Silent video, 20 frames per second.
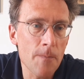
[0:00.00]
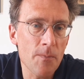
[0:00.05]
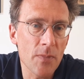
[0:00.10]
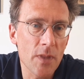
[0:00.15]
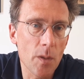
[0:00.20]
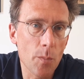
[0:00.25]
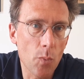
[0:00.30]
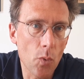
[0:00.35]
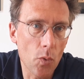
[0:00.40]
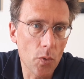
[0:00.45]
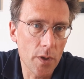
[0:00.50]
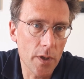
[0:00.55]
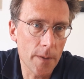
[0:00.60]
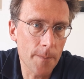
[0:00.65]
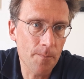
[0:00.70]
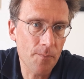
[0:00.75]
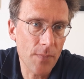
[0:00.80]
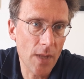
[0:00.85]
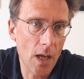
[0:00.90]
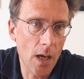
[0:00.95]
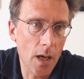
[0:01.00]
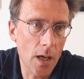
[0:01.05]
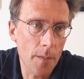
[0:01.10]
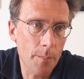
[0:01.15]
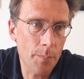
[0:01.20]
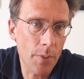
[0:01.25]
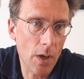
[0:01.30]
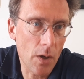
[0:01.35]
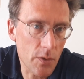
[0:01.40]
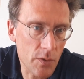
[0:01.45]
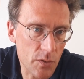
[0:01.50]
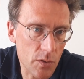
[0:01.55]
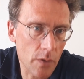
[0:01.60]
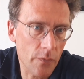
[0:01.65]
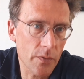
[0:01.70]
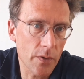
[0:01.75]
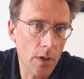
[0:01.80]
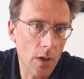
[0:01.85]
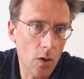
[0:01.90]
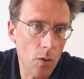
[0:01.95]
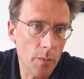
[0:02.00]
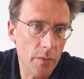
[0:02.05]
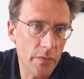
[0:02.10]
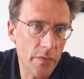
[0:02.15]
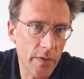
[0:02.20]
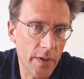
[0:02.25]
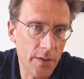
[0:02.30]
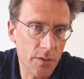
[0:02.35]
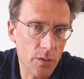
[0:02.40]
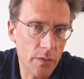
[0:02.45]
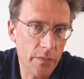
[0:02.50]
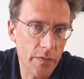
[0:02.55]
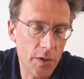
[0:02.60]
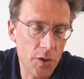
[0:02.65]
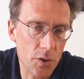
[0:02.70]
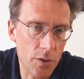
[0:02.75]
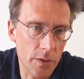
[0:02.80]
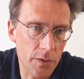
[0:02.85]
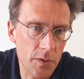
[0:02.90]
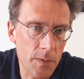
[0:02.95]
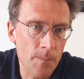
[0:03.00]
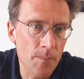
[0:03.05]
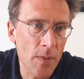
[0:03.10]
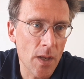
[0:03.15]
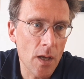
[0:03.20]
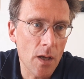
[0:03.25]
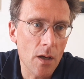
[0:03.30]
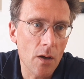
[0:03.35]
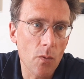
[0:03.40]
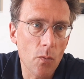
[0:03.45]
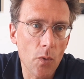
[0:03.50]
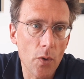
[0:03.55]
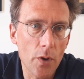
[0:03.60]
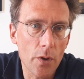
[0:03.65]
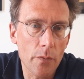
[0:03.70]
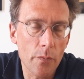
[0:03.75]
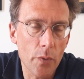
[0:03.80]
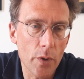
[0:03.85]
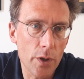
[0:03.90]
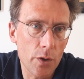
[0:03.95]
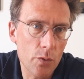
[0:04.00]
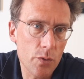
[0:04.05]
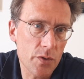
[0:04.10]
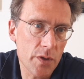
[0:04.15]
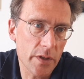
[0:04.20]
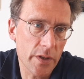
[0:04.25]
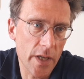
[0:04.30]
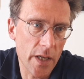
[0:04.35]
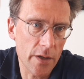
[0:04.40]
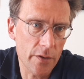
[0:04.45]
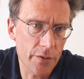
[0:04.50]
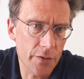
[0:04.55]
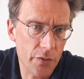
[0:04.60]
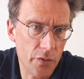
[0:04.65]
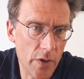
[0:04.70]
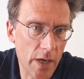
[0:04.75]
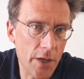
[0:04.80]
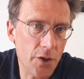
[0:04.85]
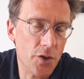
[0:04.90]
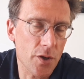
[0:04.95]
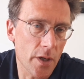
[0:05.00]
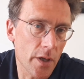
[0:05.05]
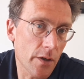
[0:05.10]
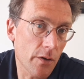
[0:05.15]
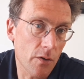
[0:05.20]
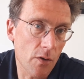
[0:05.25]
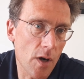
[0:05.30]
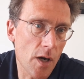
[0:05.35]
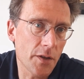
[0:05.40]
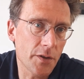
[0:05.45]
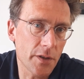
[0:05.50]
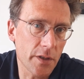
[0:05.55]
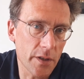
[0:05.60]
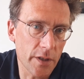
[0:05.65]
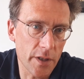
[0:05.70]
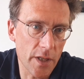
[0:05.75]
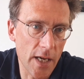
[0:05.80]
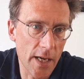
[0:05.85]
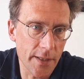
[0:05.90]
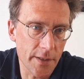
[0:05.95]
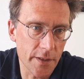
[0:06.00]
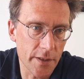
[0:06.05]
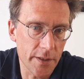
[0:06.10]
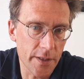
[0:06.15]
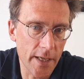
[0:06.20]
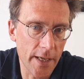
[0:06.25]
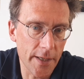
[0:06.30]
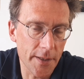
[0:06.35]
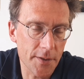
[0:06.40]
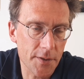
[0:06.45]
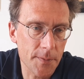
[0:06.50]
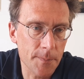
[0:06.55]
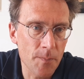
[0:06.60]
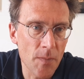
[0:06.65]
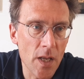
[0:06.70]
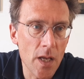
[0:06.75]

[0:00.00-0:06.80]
the border posts of the Home Affairs officials were using their discretion and granting the 90 days.